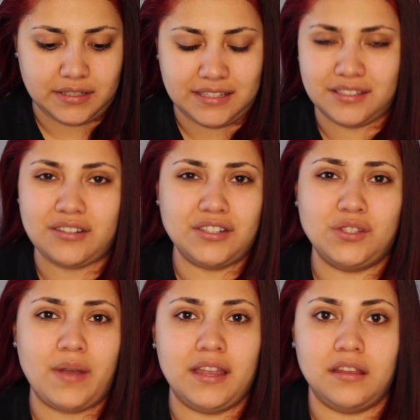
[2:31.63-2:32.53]
it starts
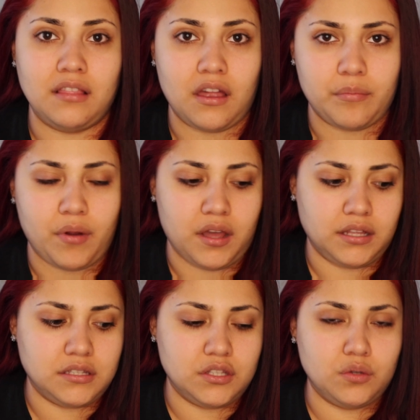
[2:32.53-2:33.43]
to adding a lot of
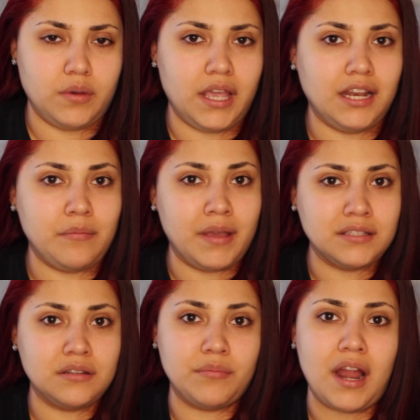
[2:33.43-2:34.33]
product into it, and it
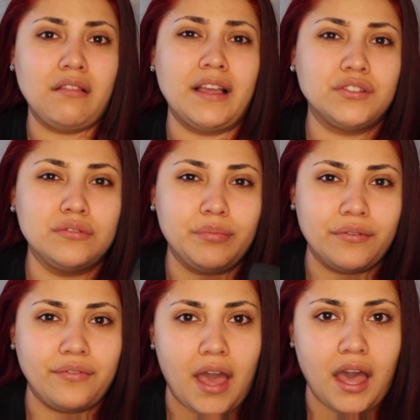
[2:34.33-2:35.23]
makes the brow like super
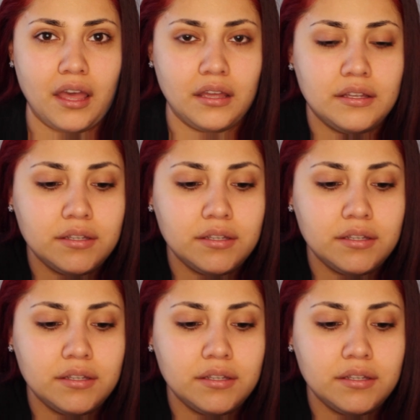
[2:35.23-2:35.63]
fat.